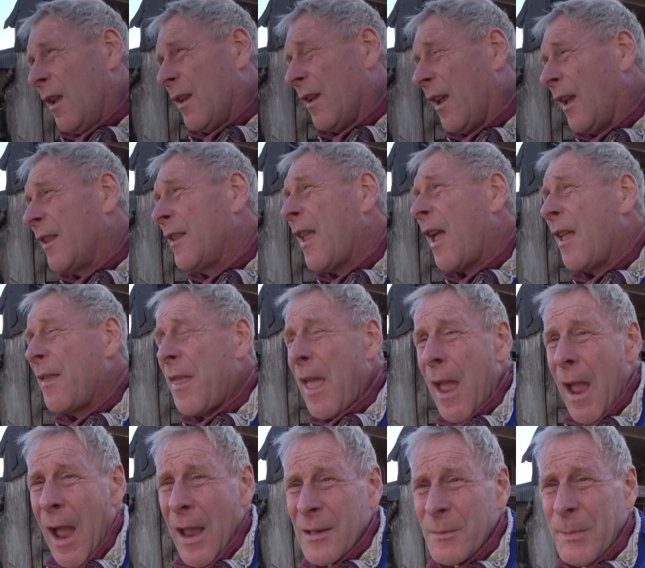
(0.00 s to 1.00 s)
And
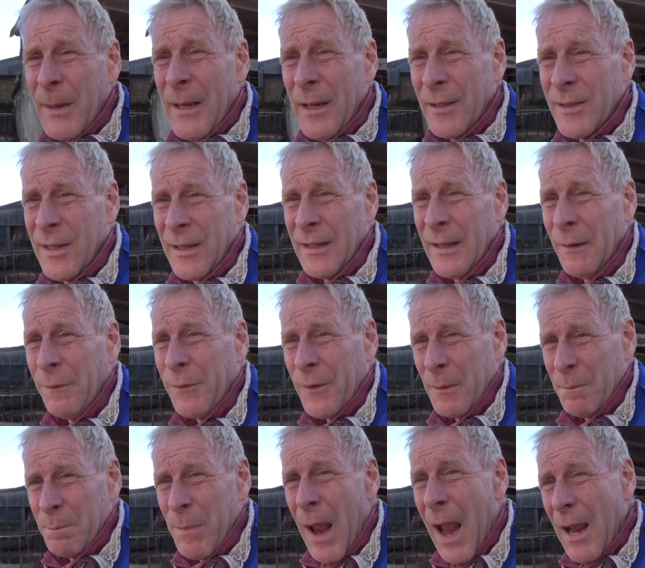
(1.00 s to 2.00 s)
there has been a
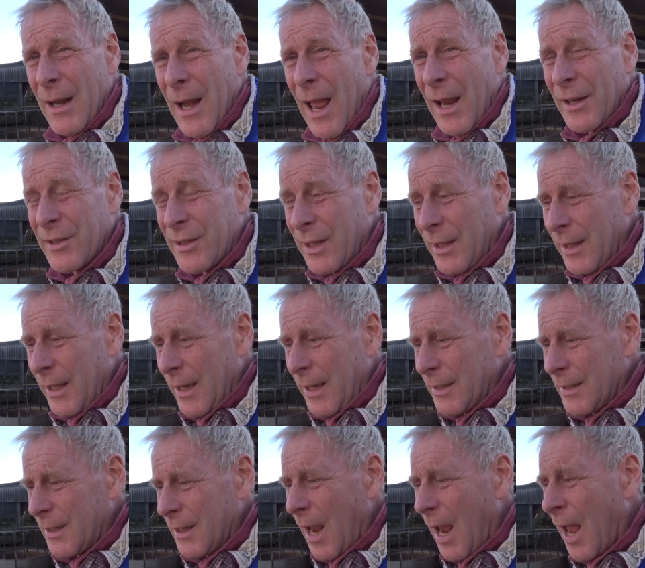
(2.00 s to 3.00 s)
significant backlash to
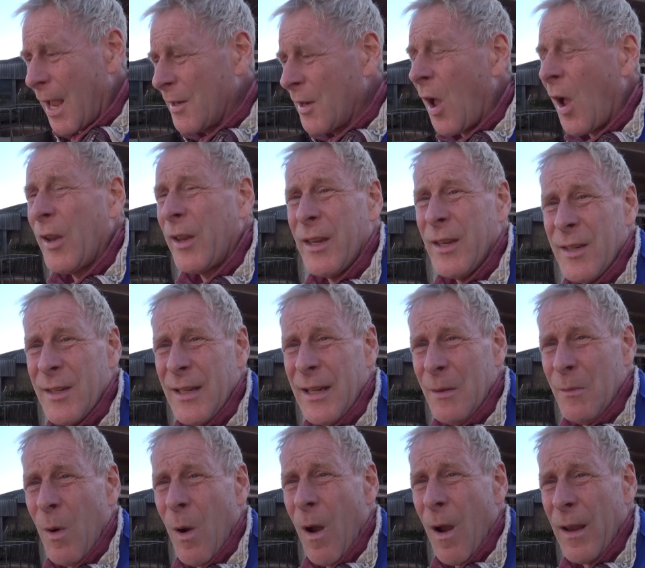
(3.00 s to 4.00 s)
this, and I could
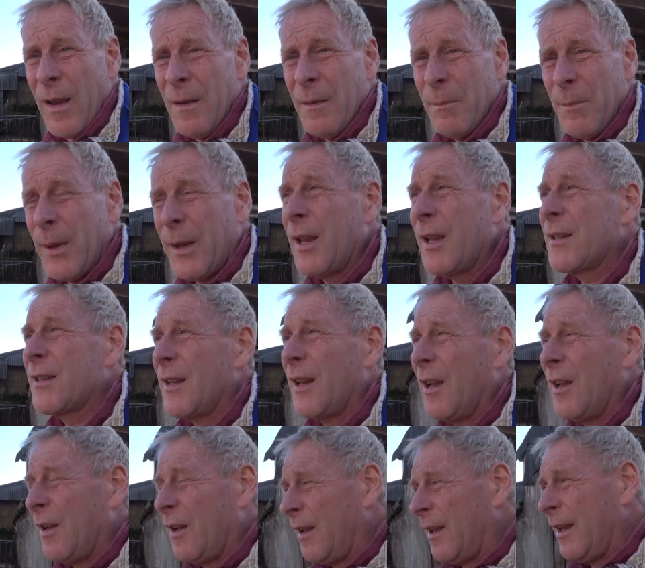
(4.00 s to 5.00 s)
see why, because
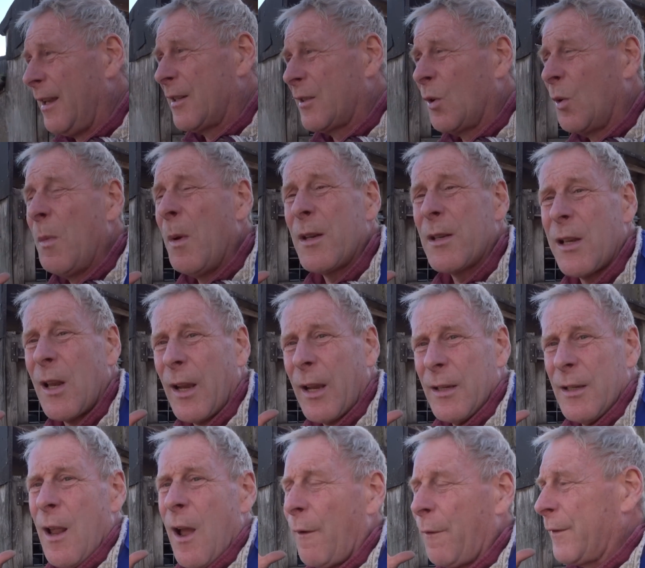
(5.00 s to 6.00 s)
it's almost like
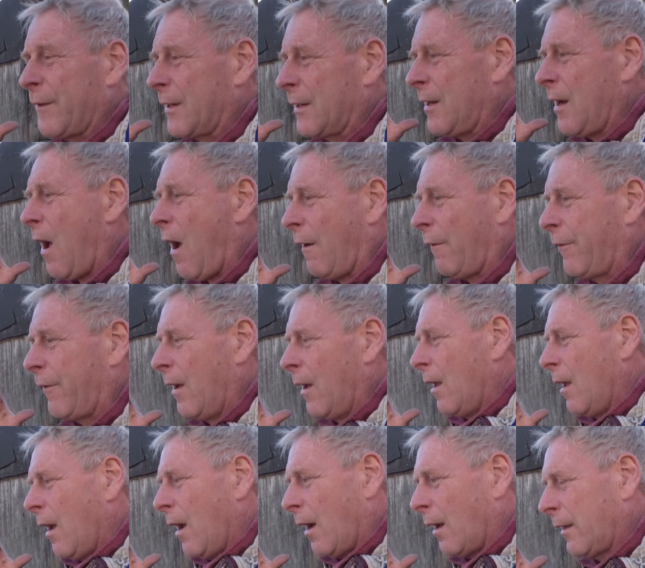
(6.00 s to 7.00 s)
enough is enough.
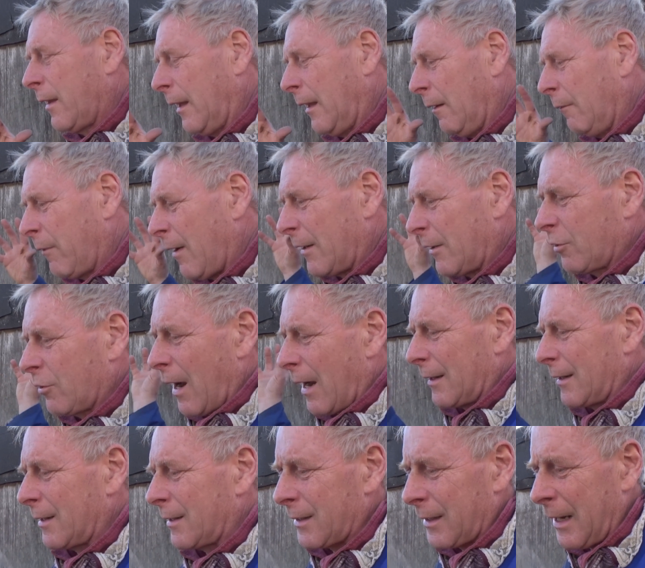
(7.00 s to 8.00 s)
I think the Red
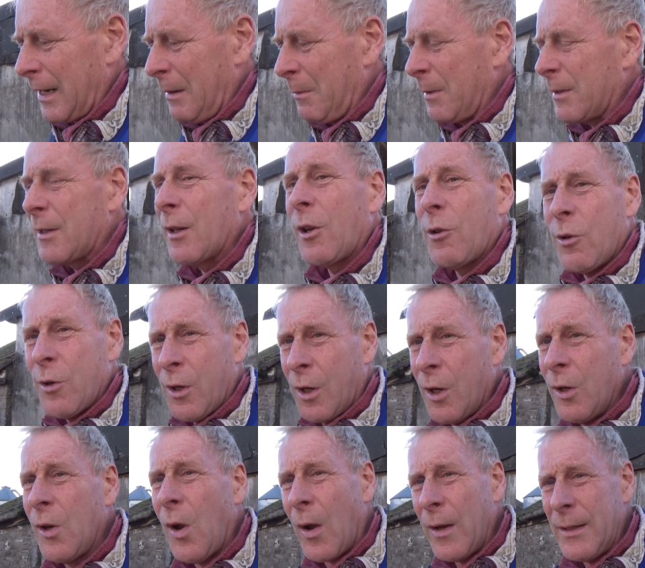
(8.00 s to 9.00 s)
Tractor scheme is a
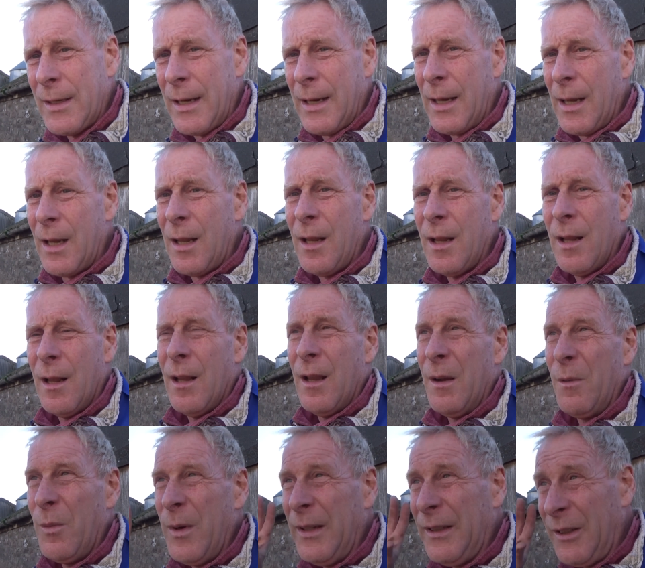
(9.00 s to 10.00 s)
good idea.
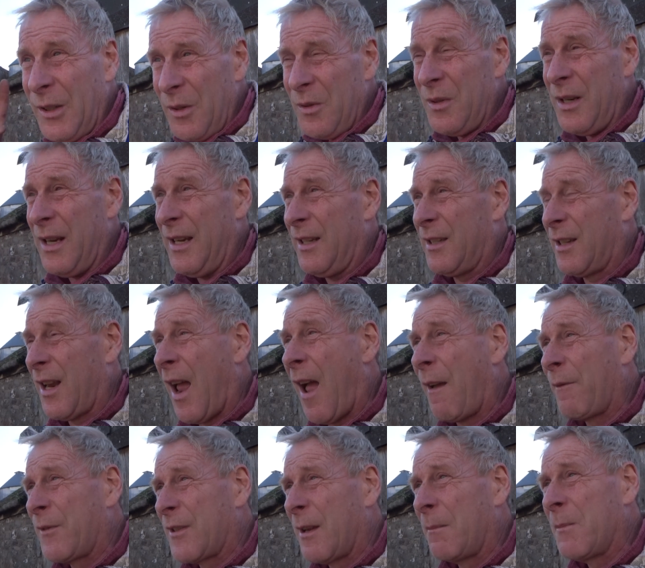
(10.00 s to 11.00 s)
We do need to
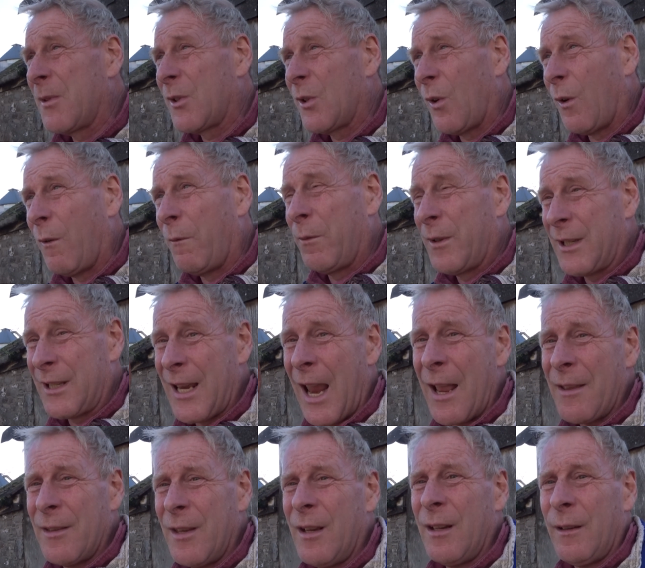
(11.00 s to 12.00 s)
have some sort of
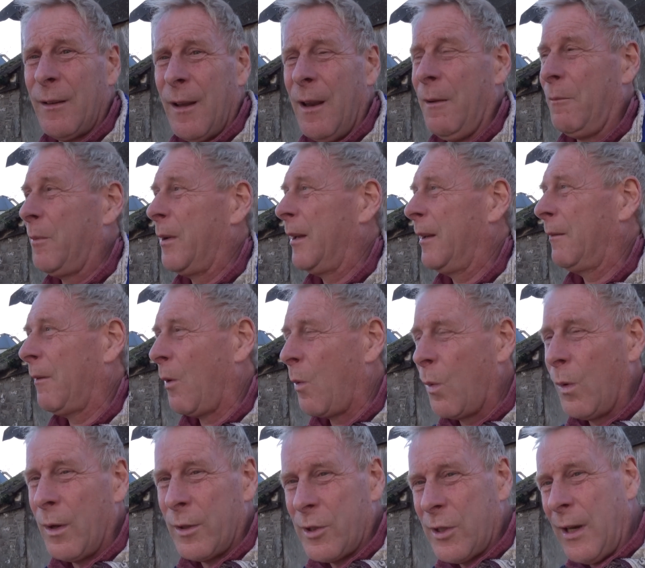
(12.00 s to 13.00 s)
standard that we
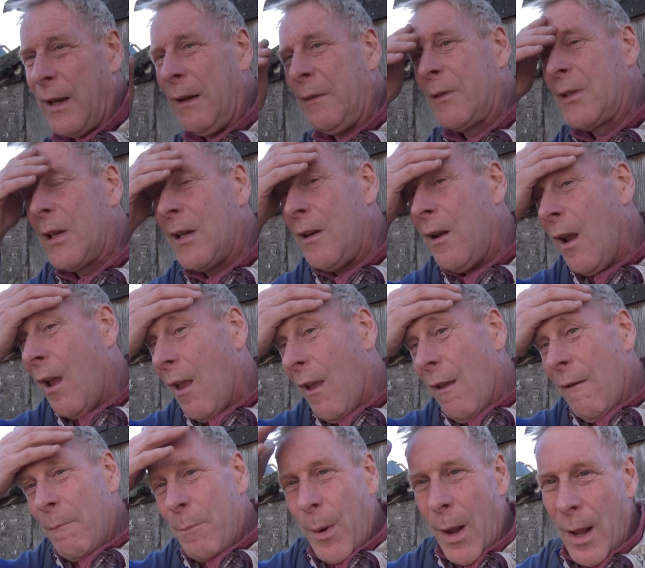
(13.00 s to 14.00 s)
all achieve to,
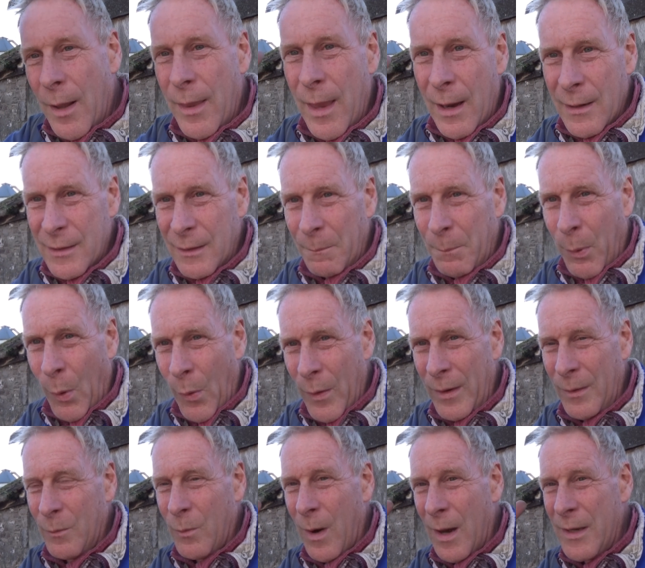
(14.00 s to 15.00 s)
but there's a
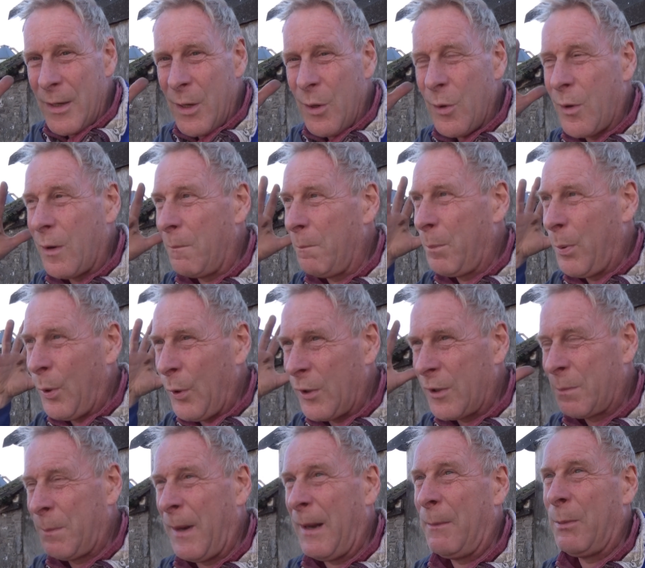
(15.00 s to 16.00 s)
point where you can
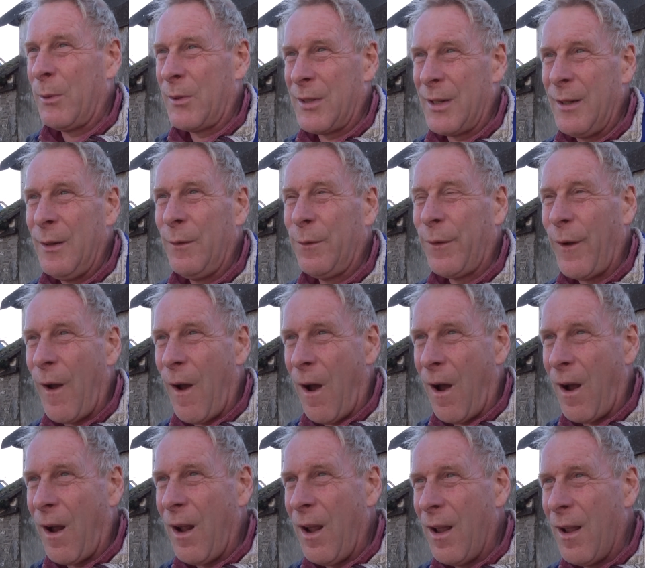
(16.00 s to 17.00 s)
push people too
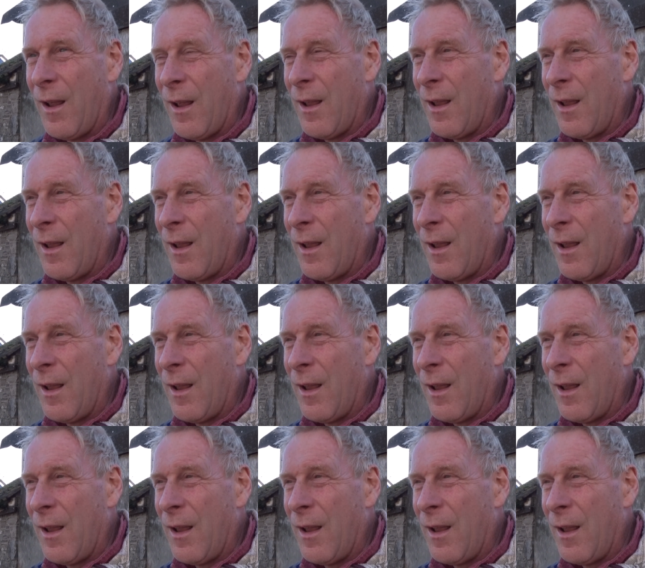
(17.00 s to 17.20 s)
far,